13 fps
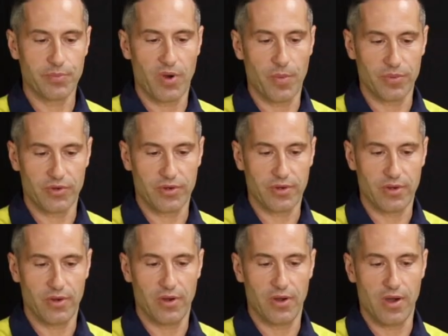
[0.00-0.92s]
popular
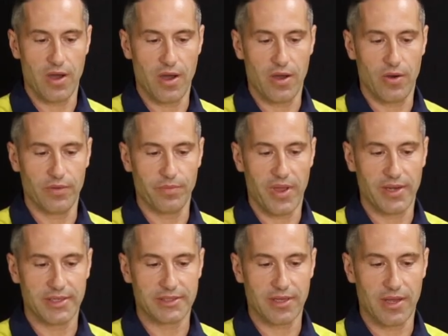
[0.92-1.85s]
on
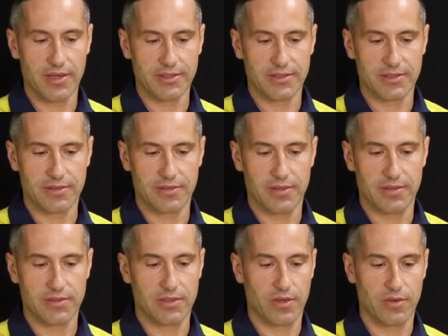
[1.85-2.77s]
many sites,
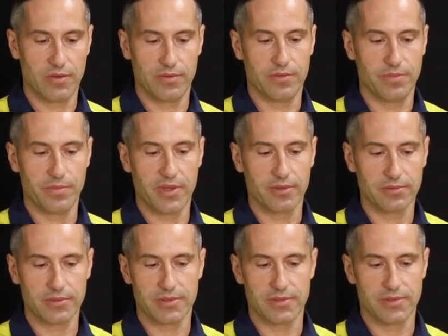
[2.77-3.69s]
so
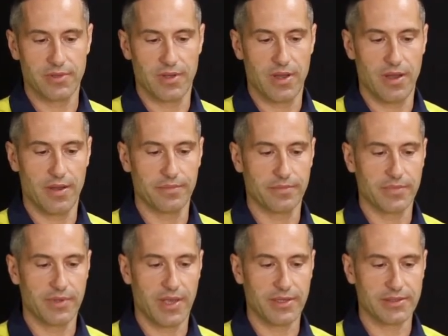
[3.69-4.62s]
mills,
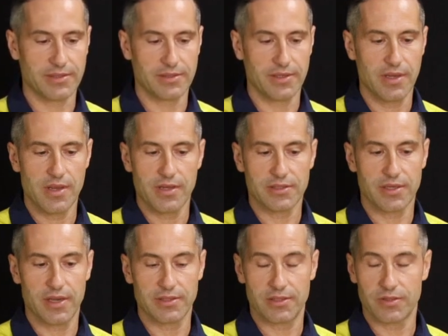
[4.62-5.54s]
gas
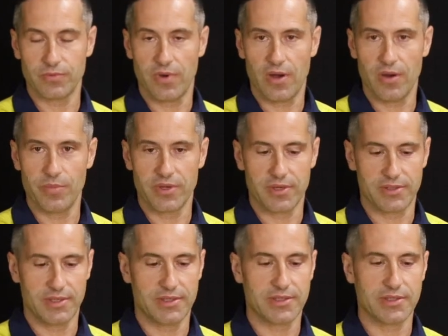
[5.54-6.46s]
sites as well,
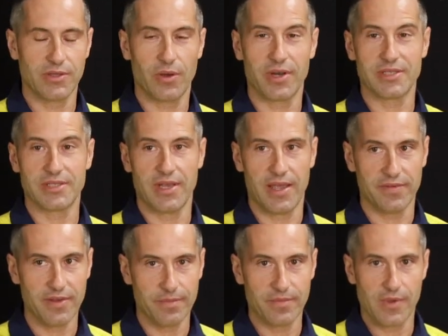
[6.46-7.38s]
because it's not as
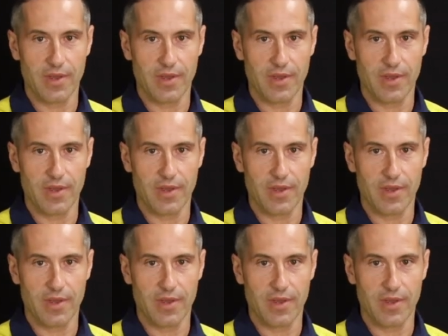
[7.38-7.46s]
heavy.